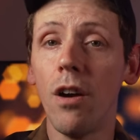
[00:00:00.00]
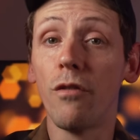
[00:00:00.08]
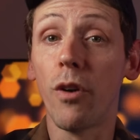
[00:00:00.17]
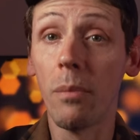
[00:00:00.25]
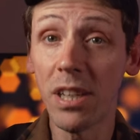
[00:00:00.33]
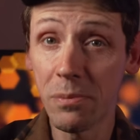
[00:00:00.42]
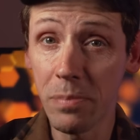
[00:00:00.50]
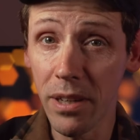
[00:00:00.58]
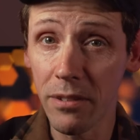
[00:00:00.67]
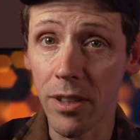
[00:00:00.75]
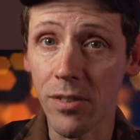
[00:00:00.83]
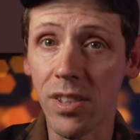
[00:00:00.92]
From
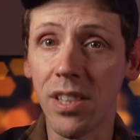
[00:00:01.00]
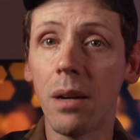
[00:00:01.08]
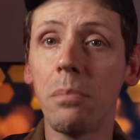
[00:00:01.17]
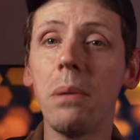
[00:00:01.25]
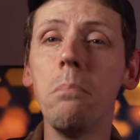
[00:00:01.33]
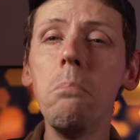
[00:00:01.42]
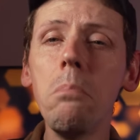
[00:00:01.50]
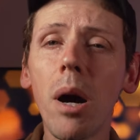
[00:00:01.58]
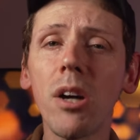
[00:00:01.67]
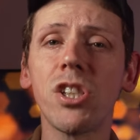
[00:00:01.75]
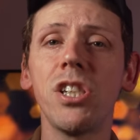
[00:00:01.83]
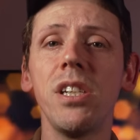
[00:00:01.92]
experience, it'll be
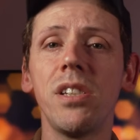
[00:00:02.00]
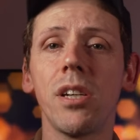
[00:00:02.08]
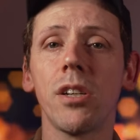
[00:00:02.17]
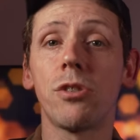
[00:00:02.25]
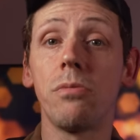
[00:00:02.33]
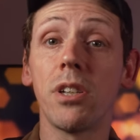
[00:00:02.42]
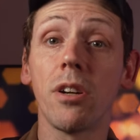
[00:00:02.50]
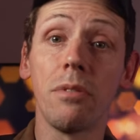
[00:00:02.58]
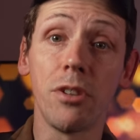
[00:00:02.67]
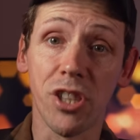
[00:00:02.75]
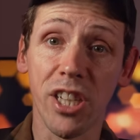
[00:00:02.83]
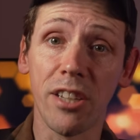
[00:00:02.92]
much easier to
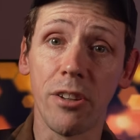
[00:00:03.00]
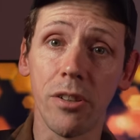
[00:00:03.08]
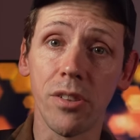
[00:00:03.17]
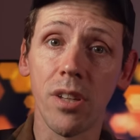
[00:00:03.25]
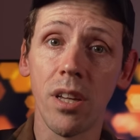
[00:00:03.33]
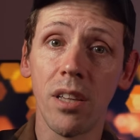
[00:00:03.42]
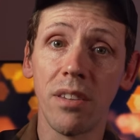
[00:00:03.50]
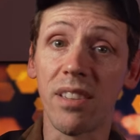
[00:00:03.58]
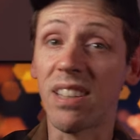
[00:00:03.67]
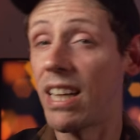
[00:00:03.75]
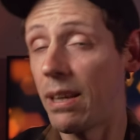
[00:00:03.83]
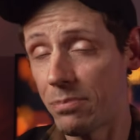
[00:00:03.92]
recover the shadows
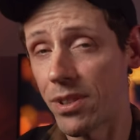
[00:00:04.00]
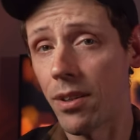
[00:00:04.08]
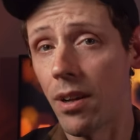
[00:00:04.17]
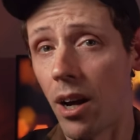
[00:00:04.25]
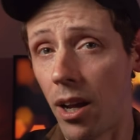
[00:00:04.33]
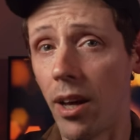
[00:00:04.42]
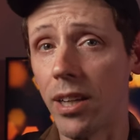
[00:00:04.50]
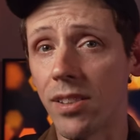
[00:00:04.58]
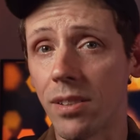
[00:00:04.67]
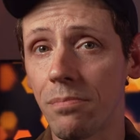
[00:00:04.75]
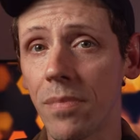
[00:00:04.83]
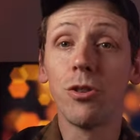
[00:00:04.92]
than clipped
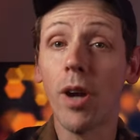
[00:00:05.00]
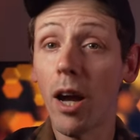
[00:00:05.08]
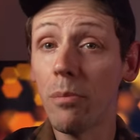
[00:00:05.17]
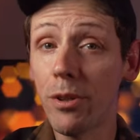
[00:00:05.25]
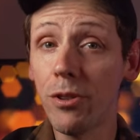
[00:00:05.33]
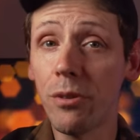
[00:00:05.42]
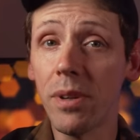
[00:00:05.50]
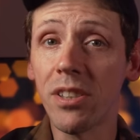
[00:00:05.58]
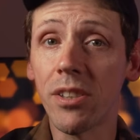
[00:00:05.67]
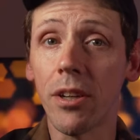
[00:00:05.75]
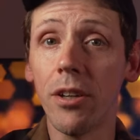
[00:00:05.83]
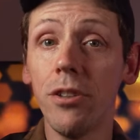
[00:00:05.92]
highlights. To help you doing
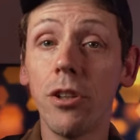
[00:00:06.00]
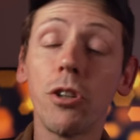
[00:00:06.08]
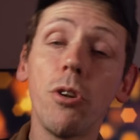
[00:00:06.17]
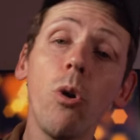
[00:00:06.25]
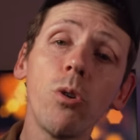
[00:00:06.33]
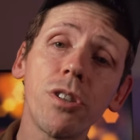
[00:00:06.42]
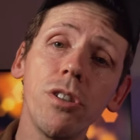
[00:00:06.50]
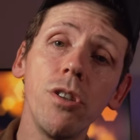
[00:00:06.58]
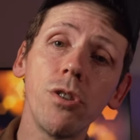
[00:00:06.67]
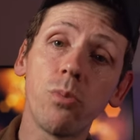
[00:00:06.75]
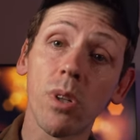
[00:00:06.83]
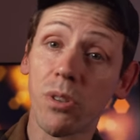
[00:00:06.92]
so, you can also
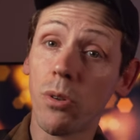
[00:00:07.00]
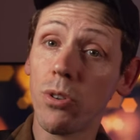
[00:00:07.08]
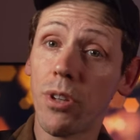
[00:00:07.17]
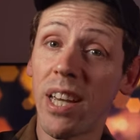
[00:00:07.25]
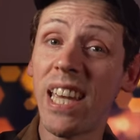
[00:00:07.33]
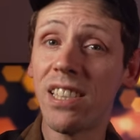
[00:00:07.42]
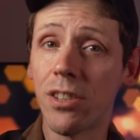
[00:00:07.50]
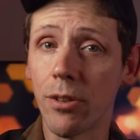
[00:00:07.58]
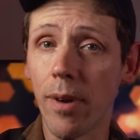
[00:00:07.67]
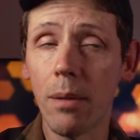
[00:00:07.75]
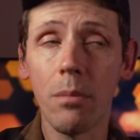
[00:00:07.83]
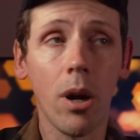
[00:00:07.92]
use what's called a
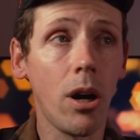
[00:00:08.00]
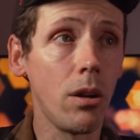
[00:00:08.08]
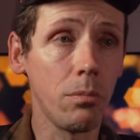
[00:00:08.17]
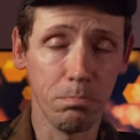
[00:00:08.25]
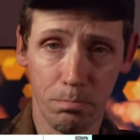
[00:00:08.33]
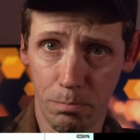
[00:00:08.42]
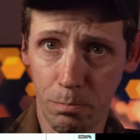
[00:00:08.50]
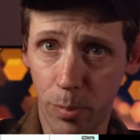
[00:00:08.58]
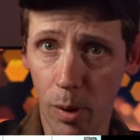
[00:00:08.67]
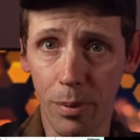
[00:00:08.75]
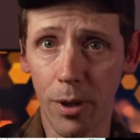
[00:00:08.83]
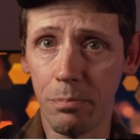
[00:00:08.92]
histogram. I'll
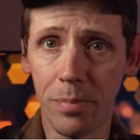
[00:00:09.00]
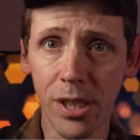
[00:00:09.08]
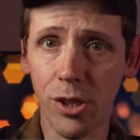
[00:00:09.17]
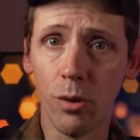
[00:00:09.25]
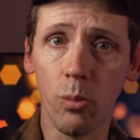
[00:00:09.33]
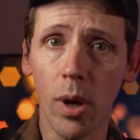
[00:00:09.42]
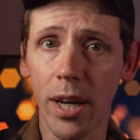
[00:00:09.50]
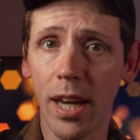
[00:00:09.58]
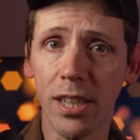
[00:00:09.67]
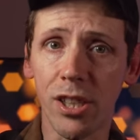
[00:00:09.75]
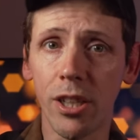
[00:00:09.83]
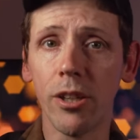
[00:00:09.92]
pop a picture of what it
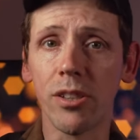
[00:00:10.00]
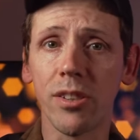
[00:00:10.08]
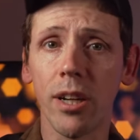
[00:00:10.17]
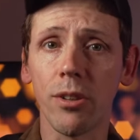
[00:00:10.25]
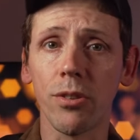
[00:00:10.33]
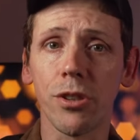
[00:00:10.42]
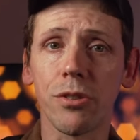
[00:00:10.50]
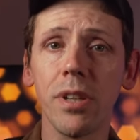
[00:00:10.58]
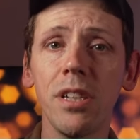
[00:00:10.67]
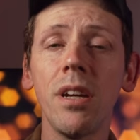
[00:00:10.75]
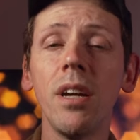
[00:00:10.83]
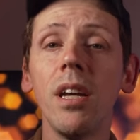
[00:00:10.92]
actually looks like on the
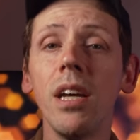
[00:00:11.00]
screen.